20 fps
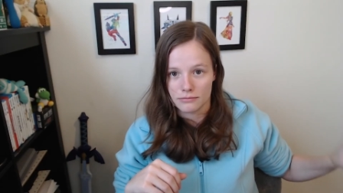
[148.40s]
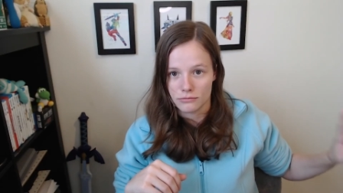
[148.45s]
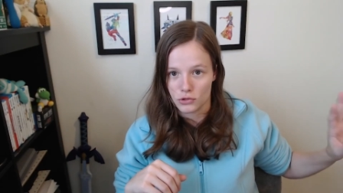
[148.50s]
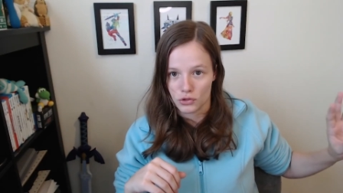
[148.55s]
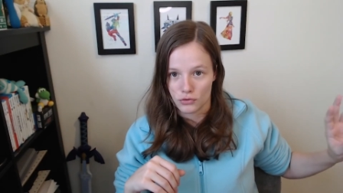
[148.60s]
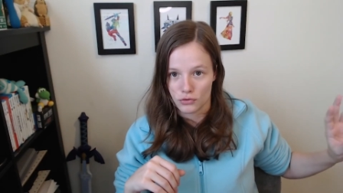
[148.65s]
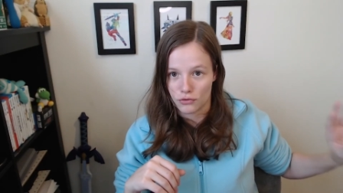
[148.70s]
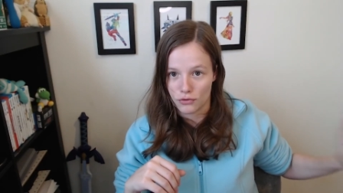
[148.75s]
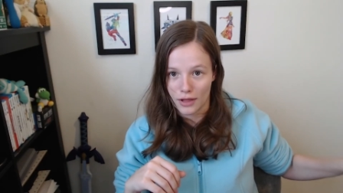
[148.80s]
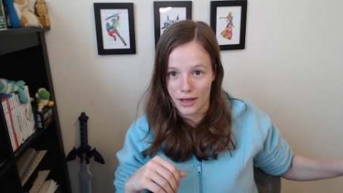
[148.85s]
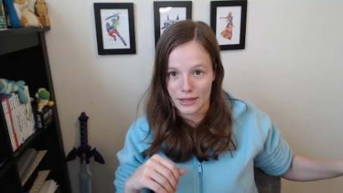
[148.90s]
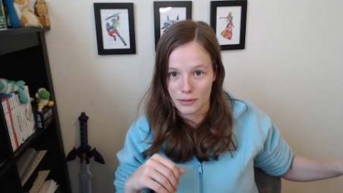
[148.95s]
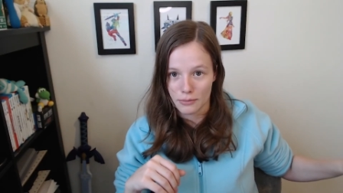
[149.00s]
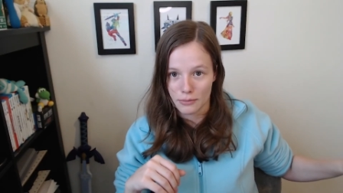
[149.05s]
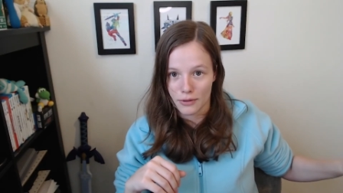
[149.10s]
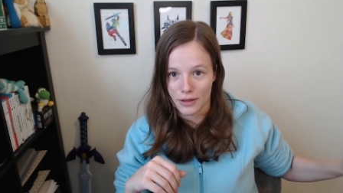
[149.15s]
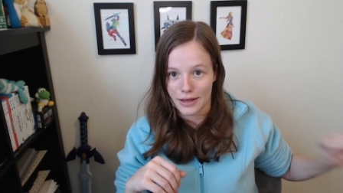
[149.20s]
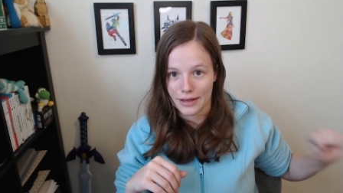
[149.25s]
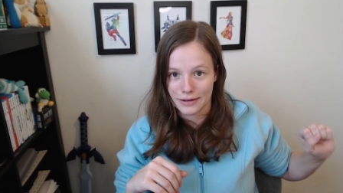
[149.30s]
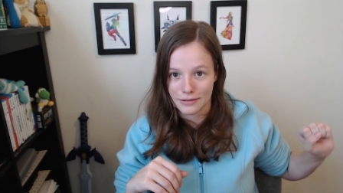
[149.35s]
Just fly the
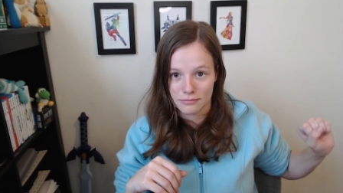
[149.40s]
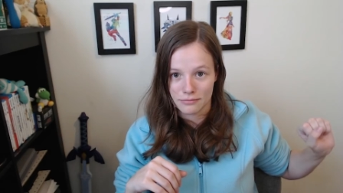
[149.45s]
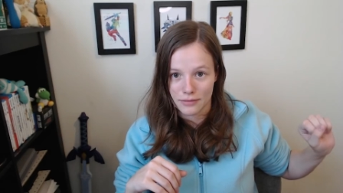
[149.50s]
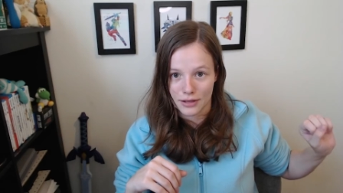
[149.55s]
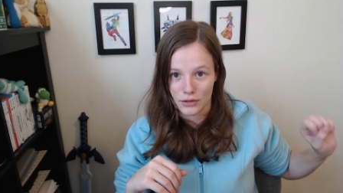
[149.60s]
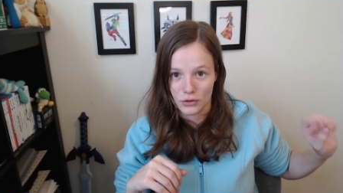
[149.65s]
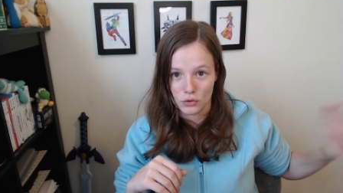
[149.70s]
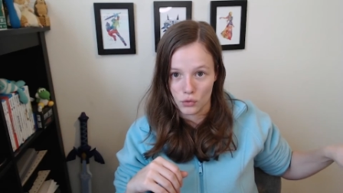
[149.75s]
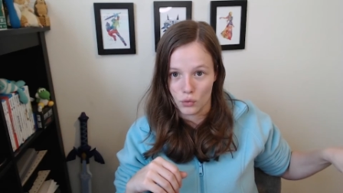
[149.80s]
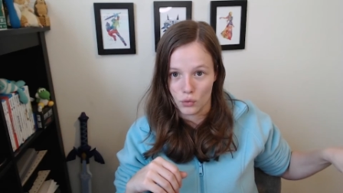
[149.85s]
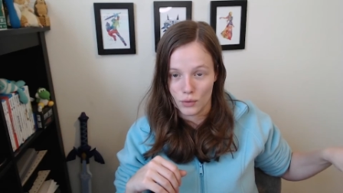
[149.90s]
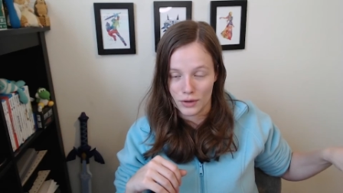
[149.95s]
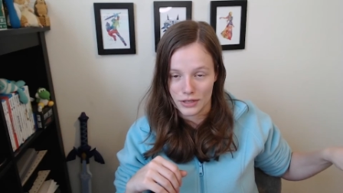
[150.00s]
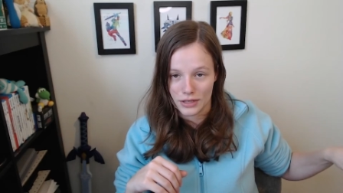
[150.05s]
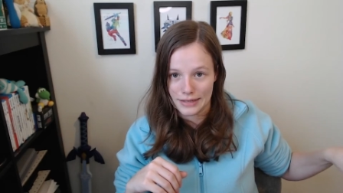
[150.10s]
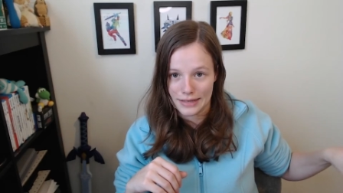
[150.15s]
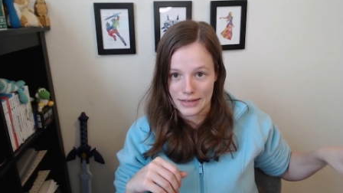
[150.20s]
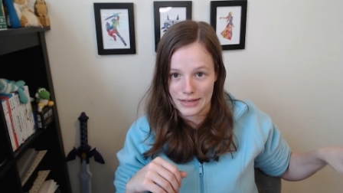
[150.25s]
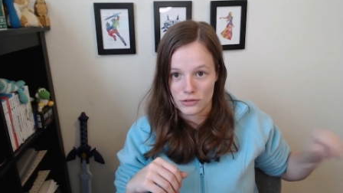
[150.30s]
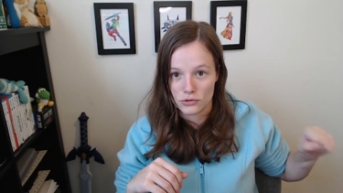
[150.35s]
plane and do what
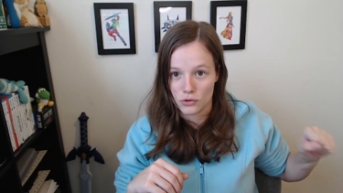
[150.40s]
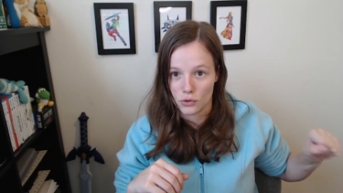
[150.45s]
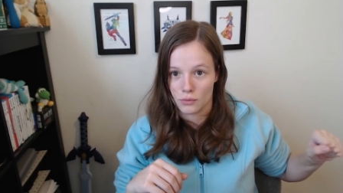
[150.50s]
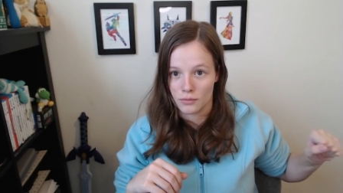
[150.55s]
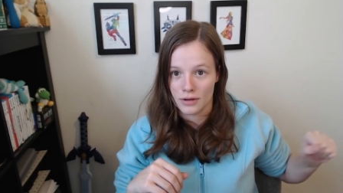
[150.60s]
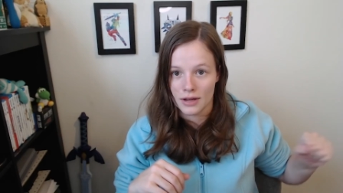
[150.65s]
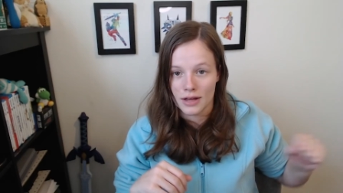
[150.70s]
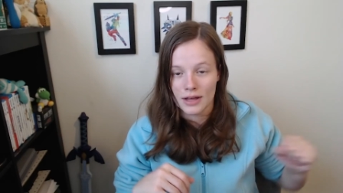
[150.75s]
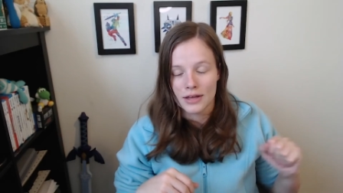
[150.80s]
you need to.